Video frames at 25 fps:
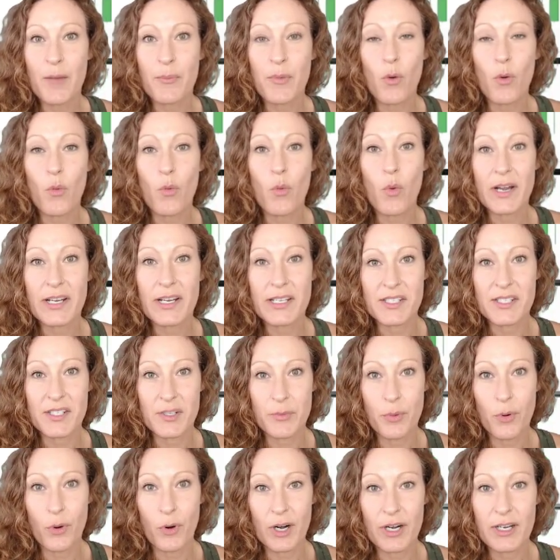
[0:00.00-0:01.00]
what is
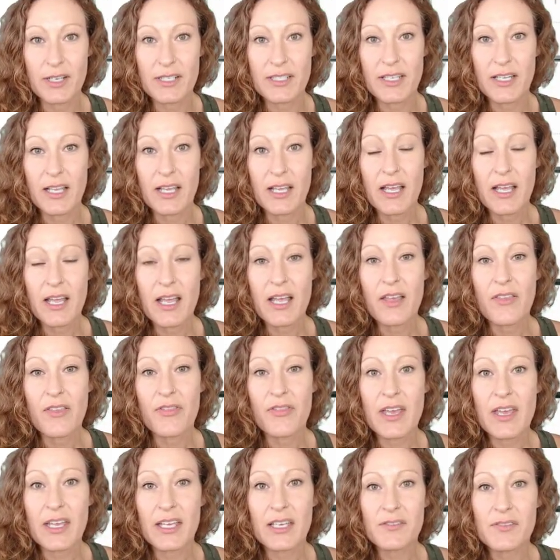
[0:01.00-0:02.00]
support?
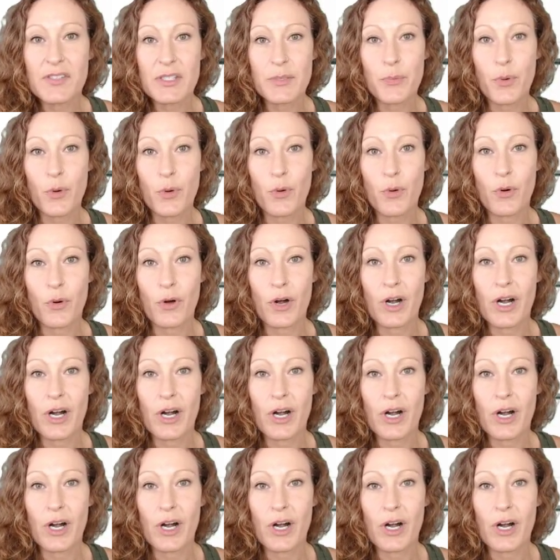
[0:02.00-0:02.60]
Think of support